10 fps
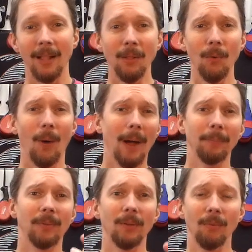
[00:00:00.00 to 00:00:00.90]
Hello, I'm
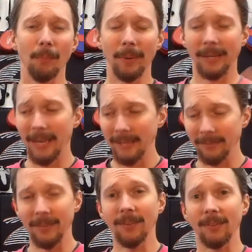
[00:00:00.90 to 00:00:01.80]
Zeville Mike, and
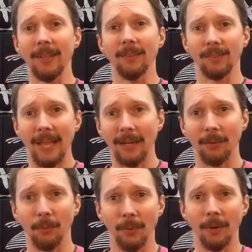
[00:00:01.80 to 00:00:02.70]
this is
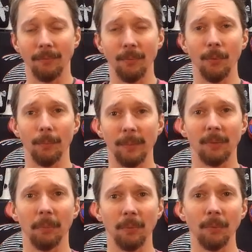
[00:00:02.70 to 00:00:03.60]
Tactical Kung Fu, a mixed
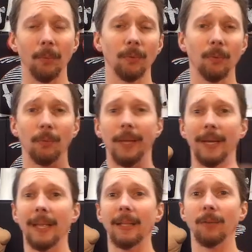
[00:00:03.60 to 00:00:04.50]
martial arts located
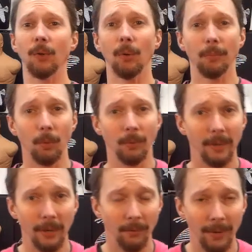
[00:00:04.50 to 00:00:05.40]
in Durham, North
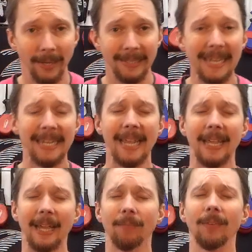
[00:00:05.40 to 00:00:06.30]
Carolina,
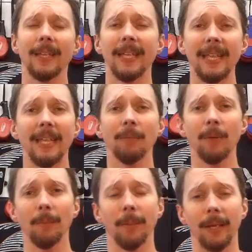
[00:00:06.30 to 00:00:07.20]

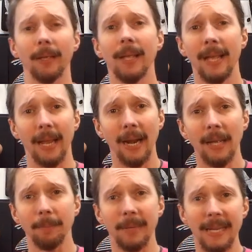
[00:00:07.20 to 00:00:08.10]
TKFMMA, and I
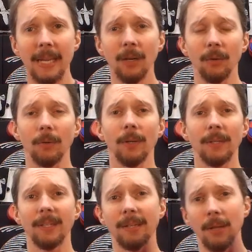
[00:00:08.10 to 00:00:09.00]
am here
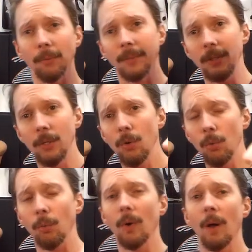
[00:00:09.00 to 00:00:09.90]
to tell
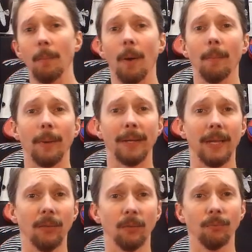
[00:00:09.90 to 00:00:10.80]
you about my
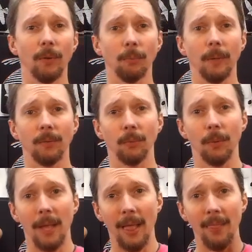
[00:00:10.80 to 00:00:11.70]
cancer fundraiser
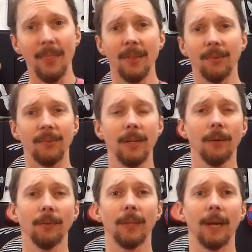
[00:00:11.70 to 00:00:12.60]
this
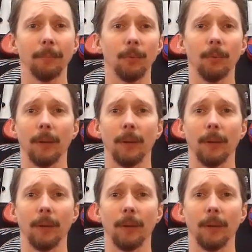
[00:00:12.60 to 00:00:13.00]
year that I'm doing.